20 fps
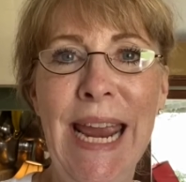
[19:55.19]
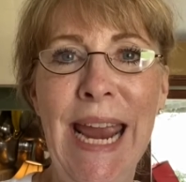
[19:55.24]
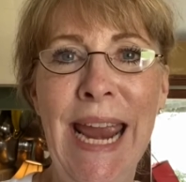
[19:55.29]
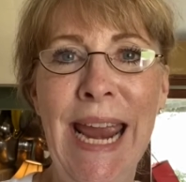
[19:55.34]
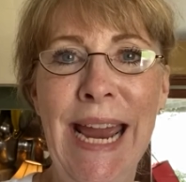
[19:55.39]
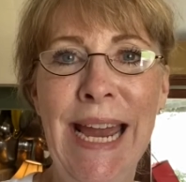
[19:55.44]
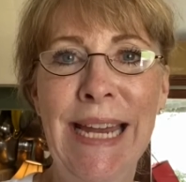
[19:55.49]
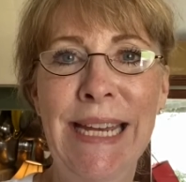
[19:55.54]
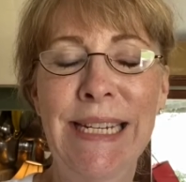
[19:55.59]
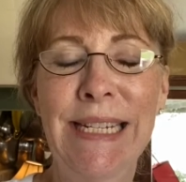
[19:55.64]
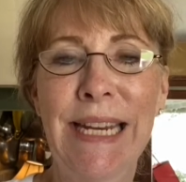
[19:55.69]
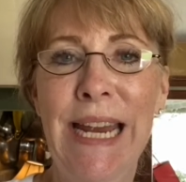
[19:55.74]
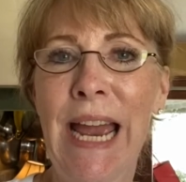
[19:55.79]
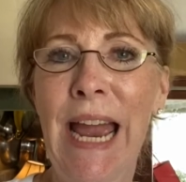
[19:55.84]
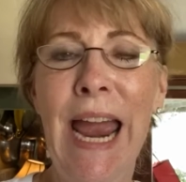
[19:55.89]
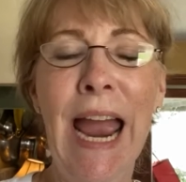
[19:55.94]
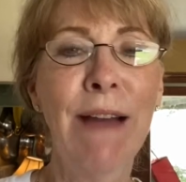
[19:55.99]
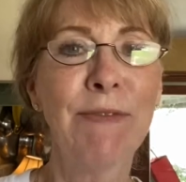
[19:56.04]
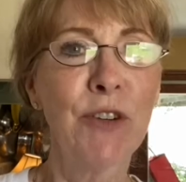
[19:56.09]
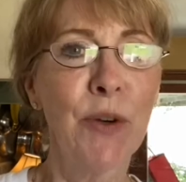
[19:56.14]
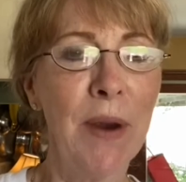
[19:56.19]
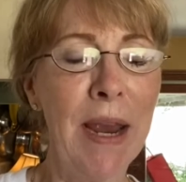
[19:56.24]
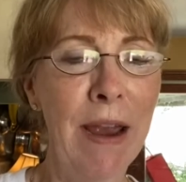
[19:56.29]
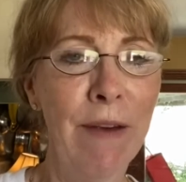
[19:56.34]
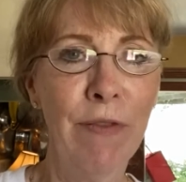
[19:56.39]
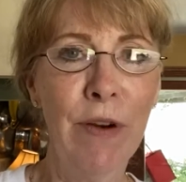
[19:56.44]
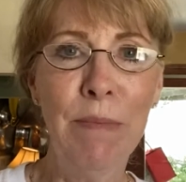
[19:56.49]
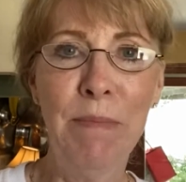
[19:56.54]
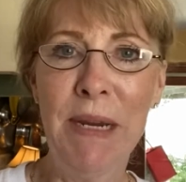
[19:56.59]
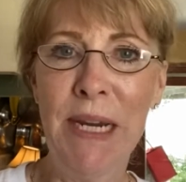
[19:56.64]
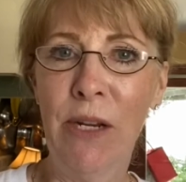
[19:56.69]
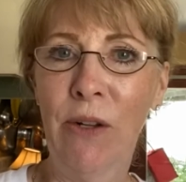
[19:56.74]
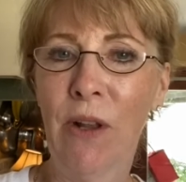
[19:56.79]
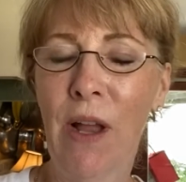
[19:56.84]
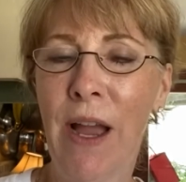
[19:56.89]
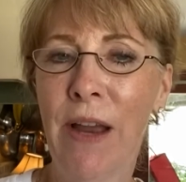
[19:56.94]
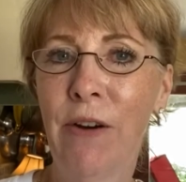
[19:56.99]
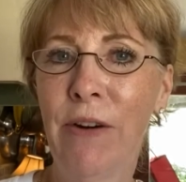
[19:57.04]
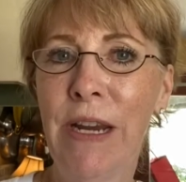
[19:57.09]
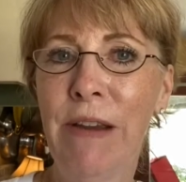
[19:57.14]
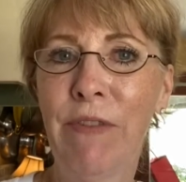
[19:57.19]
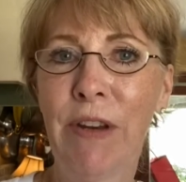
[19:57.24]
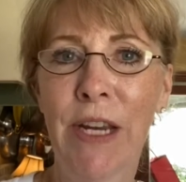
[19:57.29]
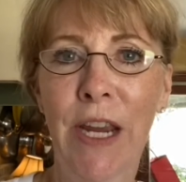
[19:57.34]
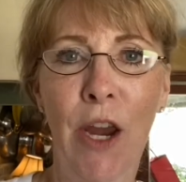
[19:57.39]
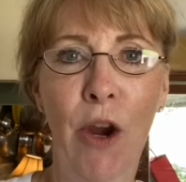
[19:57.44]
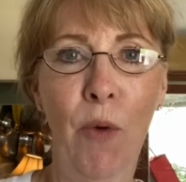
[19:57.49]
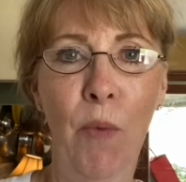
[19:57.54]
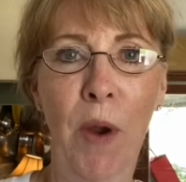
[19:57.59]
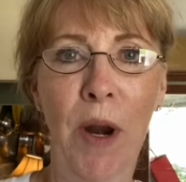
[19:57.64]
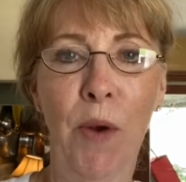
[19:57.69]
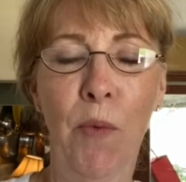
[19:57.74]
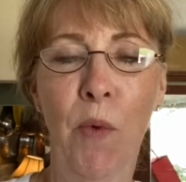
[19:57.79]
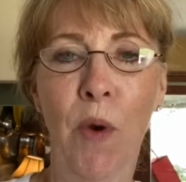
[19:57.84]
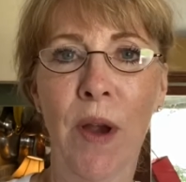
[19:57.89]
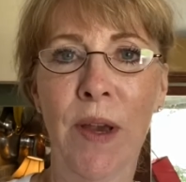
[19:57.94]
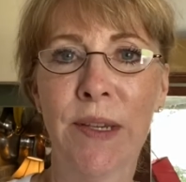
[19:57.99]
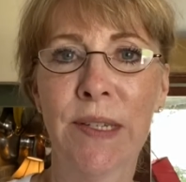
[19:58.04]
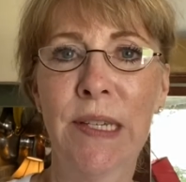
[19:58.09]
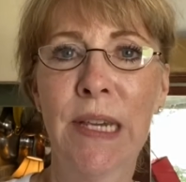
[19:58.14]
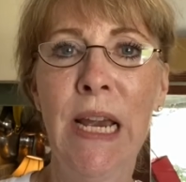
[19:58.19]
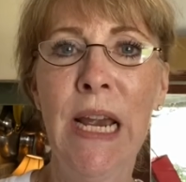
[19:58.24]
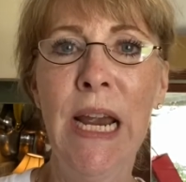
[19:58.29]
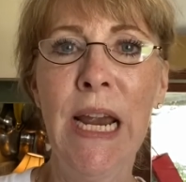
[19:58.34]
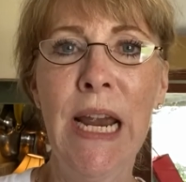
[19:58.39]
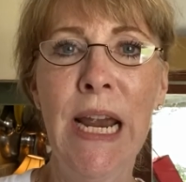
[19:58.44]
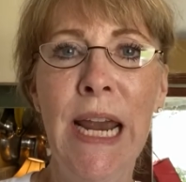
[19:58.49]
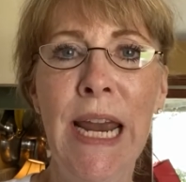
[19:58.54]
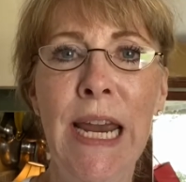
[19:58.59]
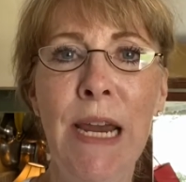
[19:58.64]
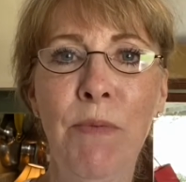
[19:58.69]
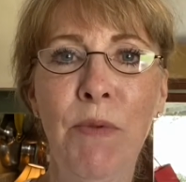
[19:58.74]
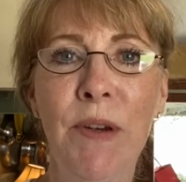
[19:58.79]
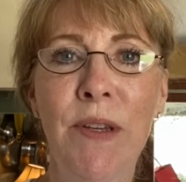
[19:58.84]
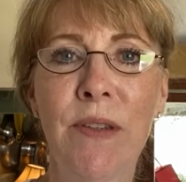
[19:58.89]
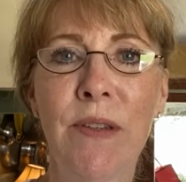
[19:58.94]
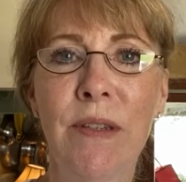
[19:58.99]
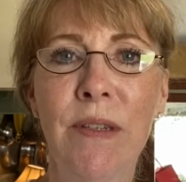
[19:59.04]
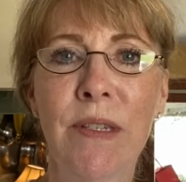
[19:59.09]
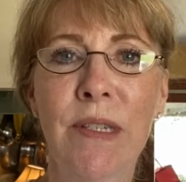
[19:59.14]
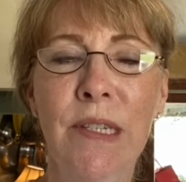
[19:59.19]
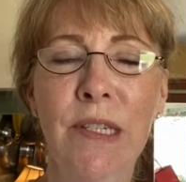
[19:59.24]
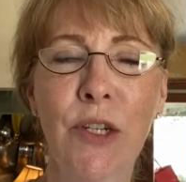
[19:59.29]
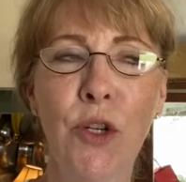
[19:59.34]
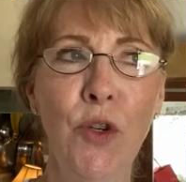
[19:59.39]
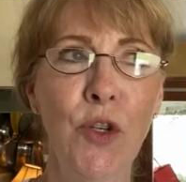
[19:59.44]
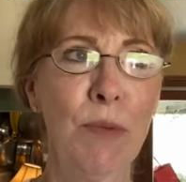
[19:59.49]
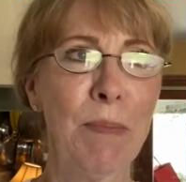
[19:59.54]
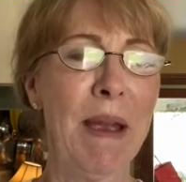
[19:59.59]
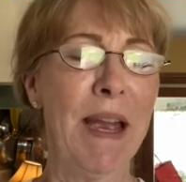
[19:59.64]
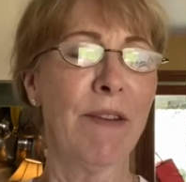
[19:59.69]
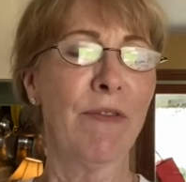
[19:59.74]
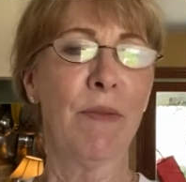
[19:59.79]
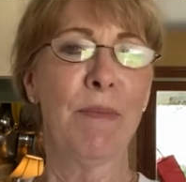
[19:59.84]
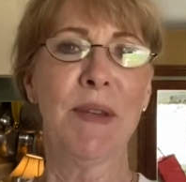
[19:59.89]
And after every meal, I don't even care what it was, he would scooch back from